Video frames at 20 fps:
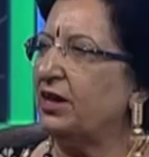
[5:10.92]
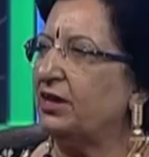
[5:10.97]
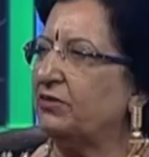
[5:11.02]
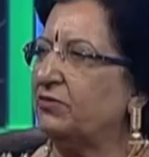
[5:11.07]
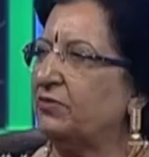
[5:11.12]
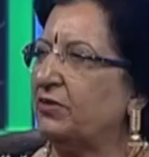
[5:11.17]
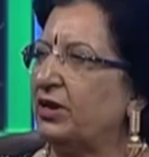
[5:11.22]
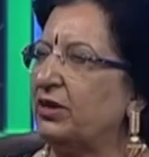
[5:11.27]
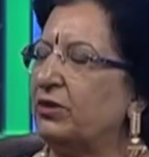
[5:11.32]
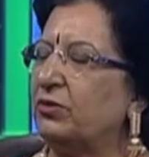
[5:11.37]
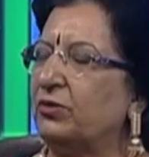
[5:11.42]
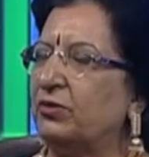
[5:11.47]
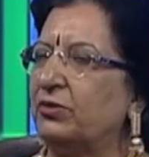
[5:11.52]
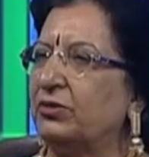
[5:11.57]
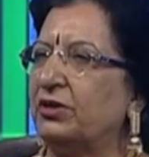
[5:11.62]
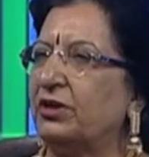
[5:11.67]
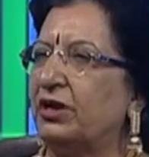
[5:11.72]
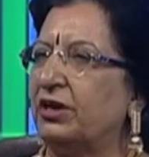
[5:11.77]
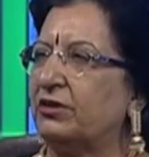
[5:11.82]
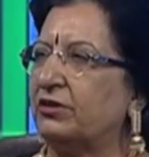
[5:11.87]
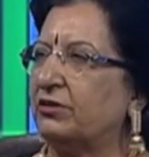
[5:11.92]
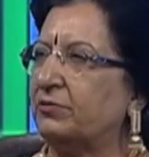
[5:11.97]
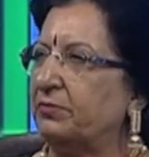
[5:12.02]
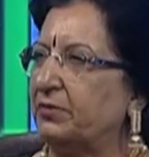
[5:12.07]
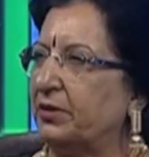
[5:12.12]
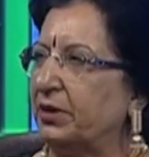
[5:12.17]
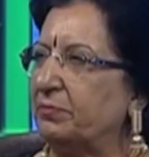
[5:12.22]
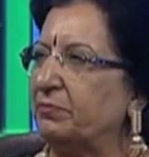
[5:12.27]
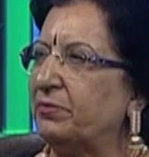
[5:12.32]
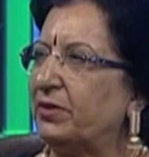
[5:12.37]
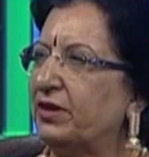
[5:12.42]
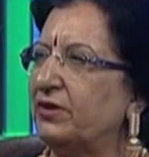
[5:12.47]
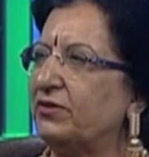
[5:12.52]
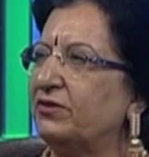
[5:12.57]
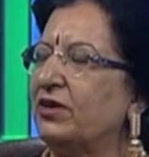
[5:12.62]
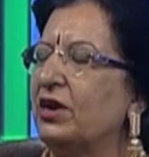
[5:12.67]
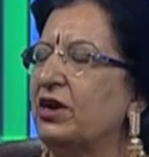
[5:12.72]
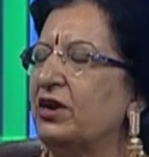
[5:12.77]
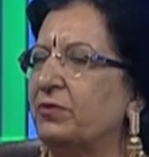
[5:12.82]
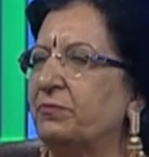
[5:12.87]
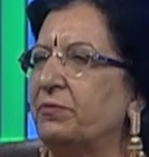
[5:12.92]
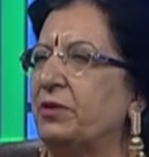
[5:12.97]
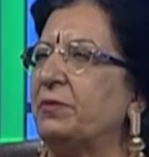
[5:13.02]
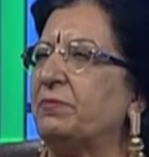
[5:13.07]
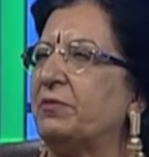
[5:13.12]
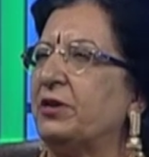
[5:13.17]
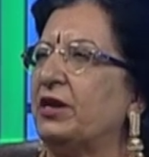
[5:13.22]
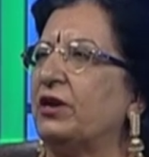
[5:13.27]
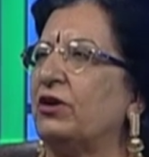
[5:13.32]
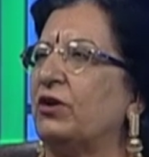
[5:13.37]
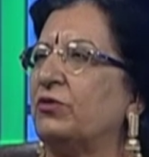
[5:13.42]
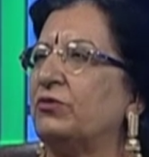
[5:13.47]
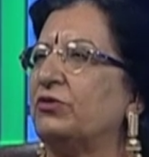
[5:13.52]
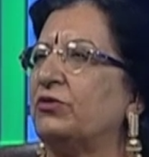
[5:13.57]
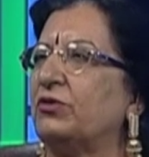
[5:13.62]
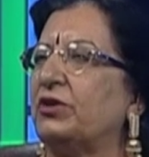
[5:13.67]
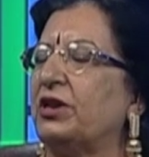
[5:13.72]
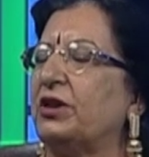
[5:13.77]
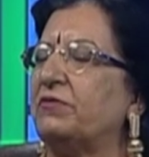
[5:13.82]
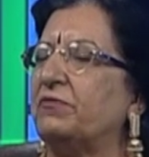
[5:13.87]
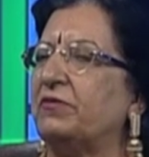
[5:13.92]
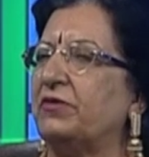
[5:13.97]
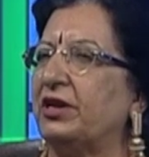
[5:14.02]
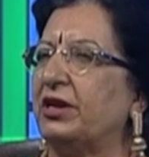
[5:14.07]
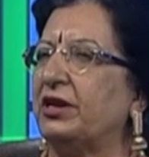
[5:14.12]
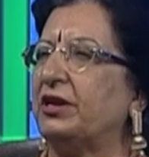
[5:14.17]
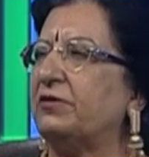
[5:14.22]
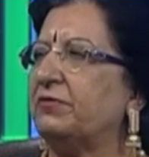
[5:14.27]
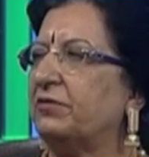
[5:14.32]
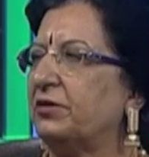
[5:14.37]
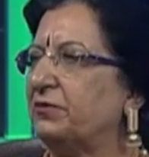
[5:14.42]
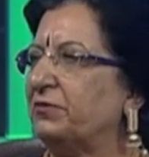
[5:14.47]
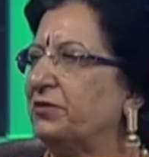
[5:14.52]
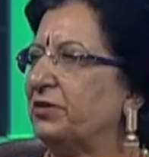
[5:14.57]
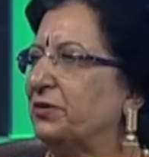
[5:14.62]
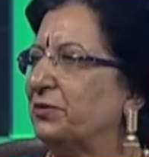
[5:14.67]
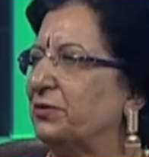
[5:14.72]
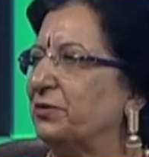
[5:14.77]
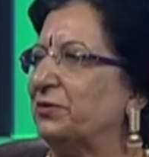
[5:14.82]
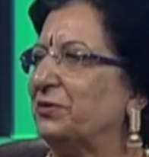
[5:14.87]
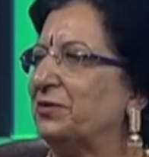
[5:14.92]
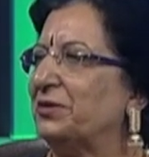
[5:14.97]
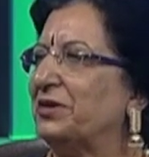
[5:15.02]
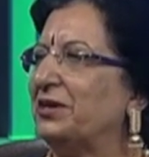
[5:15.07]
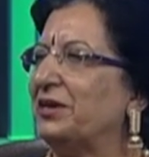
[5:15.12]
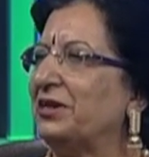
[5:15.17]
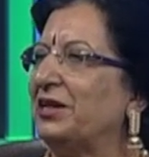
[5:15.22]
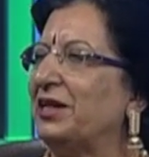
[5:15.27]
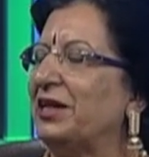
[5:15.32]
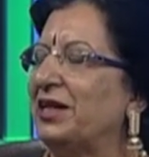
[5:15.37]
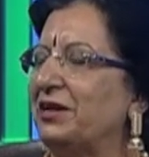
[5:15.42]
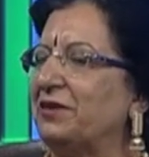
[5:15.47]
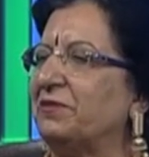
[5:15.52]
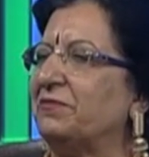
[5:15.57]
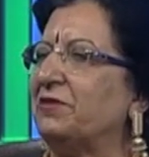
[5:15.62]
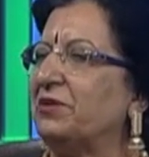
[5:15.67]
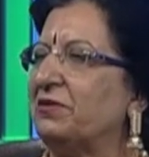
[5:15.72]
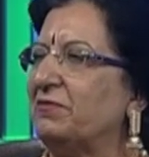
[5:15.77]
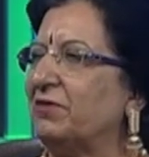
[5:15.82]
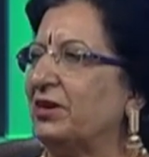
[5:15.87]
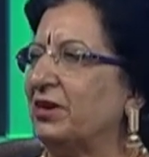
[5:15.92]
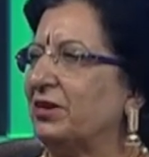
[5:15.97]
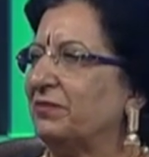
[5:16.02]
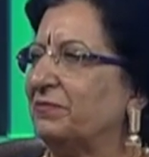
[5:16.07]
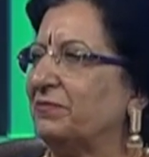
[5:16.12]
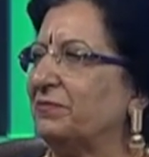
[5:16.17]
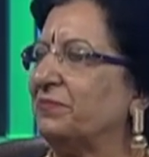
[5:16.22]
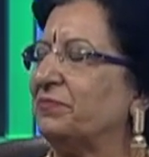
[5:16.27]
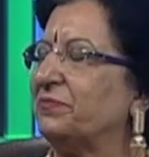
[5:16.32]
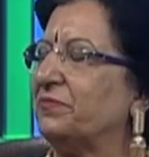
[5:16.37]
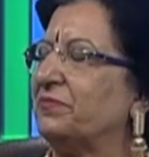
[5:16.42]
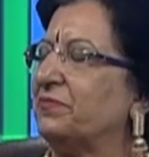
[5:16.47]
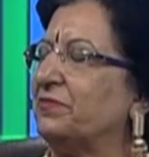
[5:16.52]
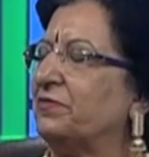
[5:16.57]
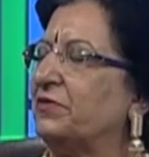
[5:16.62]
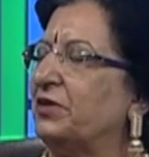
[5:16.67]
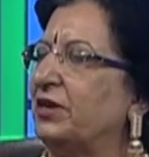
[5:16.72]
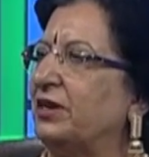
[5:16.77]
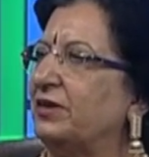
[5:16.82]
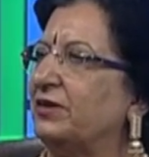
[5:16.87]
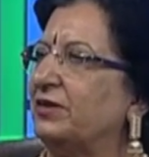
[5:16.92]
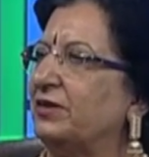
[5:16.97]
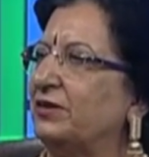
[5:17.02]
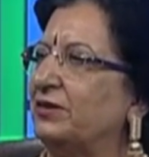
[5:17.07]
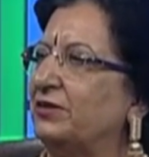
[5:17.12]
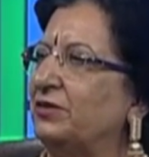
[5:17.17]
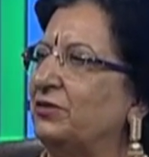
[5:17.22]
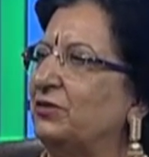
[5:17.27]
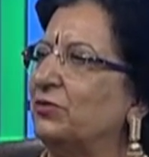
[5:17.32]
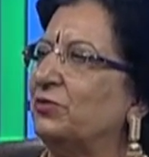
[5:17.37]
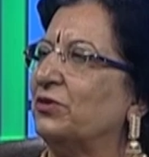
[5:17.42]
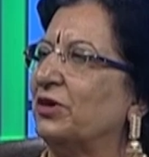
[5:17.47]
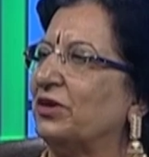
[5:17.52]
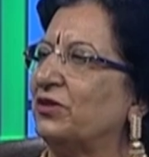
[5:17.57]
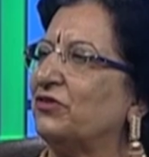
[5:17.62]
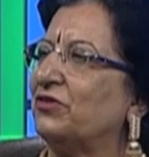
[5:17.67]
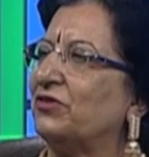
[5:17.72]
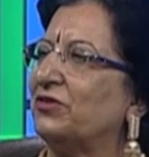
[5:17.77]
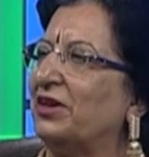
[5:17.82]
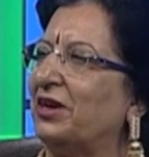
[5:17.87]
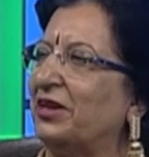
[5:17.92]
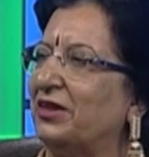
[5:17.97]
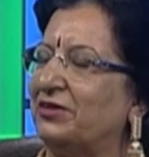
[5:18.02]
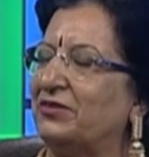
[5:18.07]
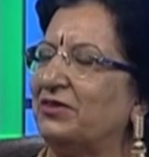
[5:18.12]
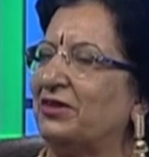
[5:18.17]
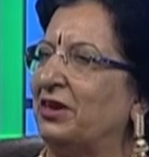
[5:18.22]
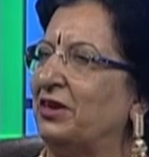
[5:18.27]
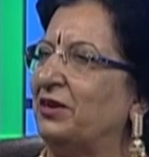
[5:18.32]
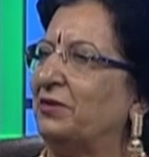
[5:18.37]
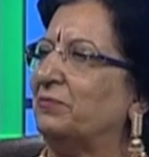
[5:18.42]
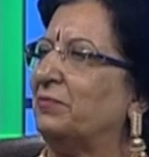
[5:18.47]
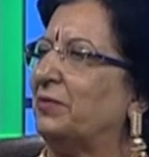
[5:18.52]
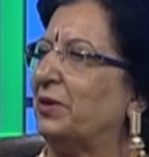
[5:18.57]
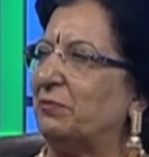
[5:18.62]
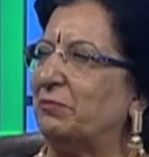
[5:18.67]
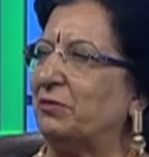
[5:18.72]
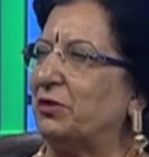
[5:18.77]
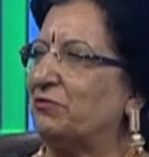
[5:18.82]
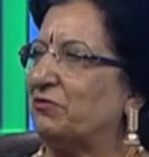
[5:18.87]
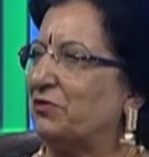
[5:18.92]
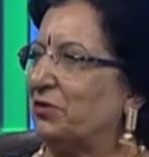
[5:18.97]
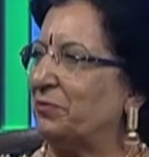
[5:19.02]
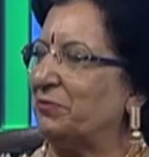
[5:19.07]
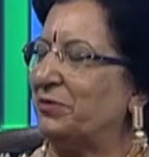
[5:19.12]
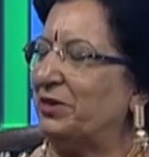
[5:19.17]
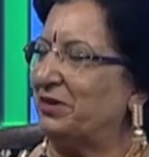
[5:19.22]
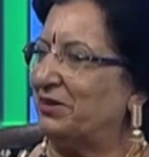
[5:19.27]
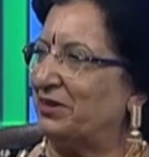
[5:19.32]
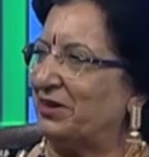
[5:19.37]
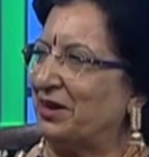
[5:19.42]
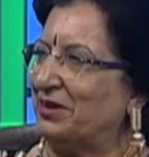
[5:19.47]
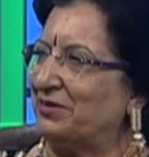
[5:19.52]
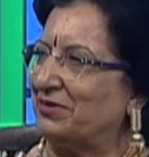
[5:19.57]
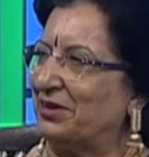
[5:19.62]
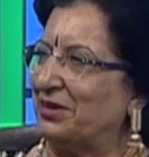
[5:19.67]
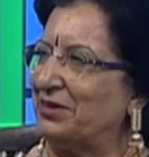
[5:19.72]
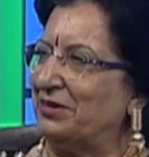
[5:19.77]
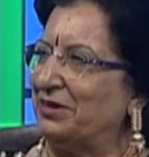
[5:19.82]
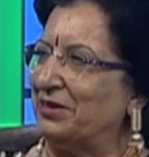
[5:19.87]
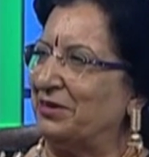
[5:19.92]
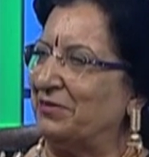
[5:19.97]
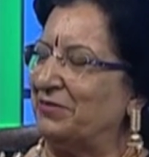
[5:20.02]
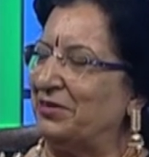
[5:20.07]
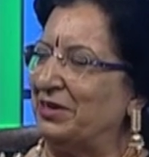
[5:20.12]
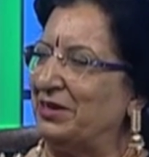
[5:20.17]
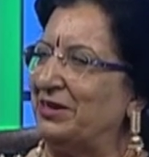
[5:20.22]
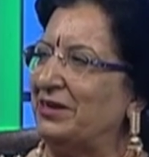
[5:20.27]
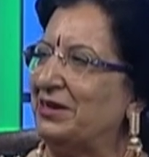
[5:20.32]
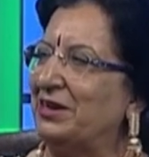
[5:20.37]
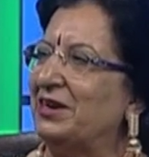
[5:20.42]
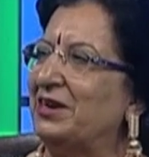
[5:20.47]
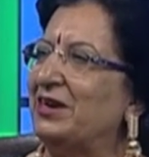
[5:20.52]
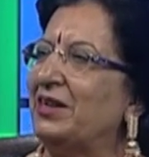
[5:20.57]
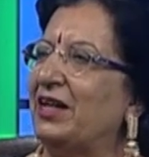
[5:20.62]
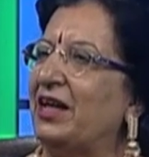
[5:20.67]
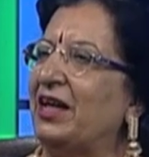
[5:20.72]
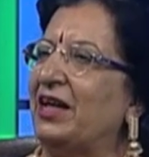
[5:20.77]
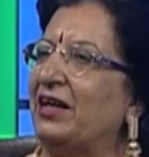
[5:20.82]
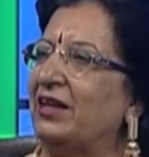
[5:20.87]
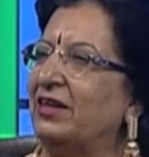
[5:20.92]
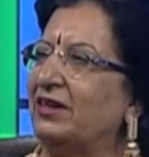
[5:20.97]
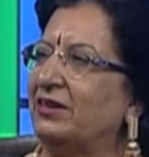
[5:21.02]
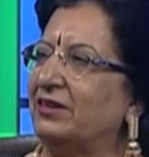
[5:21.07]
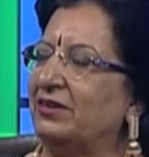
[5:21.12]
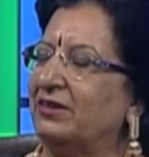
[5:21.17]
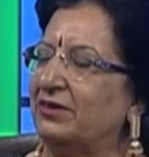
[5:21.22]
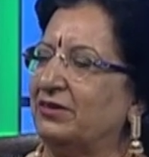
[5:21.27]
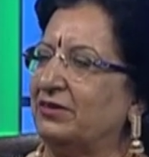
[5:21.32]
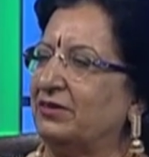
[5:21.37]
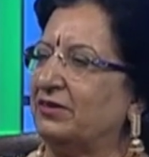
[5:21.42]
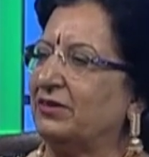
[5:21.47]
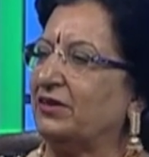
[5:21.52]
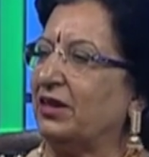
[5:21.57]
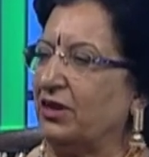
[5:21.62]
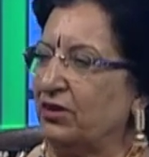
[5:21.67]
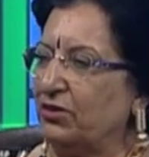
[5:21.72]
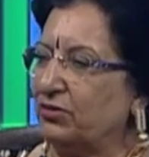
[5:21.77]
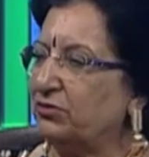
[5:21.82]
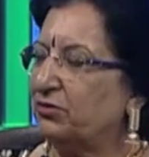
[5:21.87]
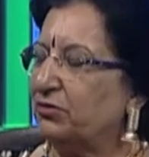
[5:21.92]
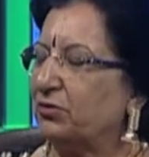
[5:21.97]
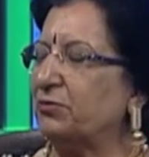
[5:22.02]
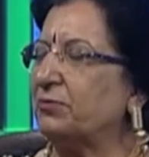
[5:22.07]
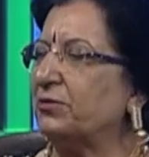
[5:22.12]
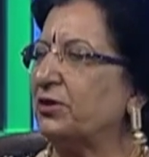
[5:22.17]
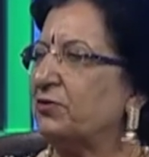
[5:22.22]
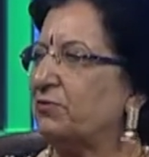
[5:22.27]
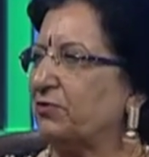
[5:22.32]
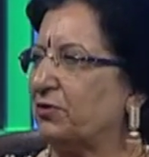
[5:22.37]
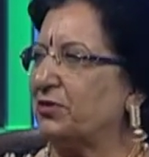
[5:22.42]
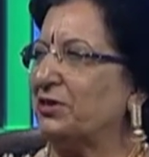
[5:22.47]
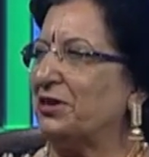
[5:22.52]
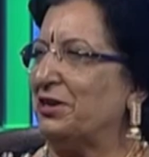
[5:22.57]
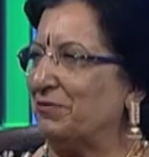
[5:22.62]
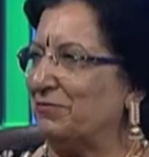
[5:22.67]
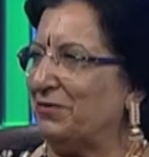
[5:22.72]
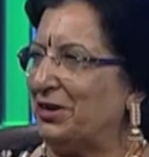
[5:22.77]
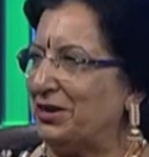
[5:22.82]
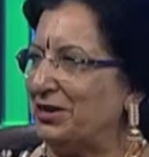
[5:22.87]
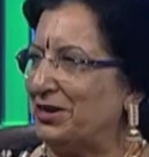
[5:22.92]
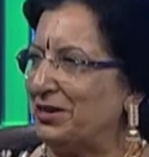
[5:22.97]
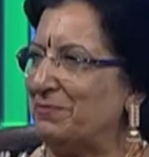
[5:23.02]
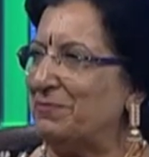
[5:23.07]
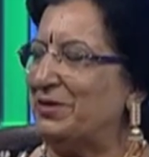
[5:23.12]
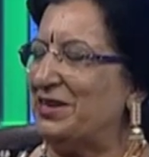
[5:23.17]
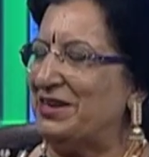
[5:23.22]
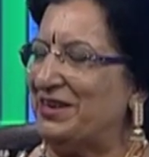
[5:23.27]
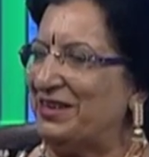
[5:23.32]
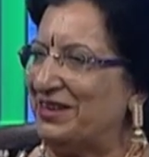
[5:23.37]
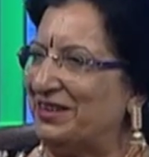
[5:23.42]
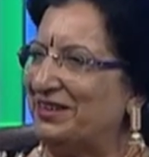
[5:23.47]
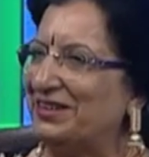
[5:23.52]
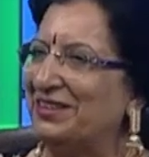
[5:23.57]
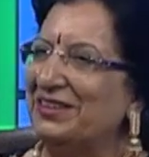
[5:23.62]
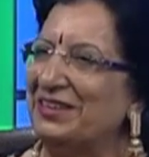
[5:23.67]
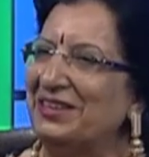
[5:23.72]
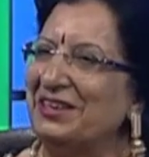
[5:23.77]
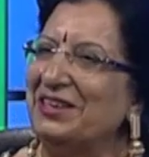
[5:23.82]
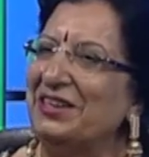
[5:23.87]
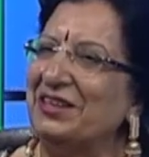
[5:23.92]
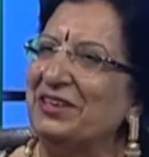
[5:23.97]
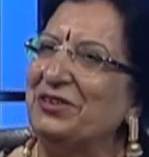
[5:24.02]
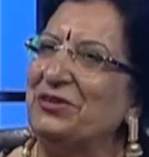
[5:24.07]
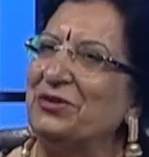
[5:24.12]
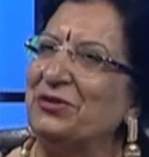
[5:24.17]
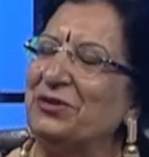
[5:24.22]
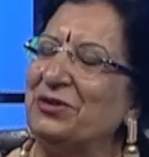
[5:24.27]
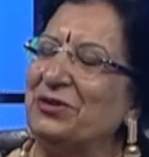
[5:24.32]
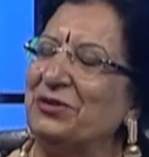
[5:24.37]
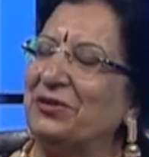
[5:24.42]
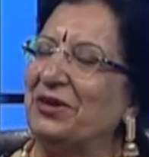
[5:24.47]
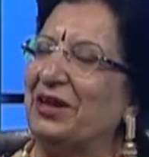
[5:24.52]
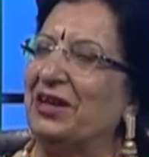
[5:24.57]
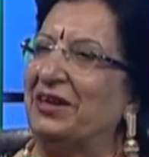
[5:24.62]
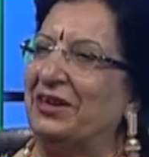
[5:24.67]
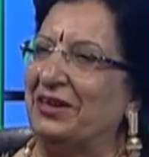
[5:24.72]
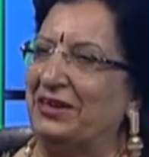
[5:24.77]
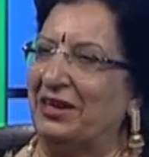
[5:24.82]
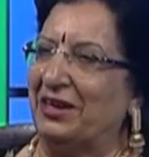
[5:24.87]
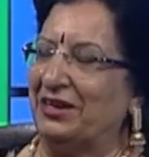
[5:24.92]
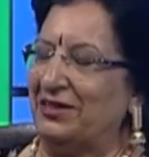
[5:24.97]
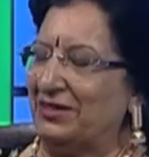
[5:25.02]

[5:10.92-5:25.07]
as well, on our members, people around so that wherever we go, everyone will know us as a member from International Inner Wheel. And thank you so much for inviting me here, mm -hmm. you know, and I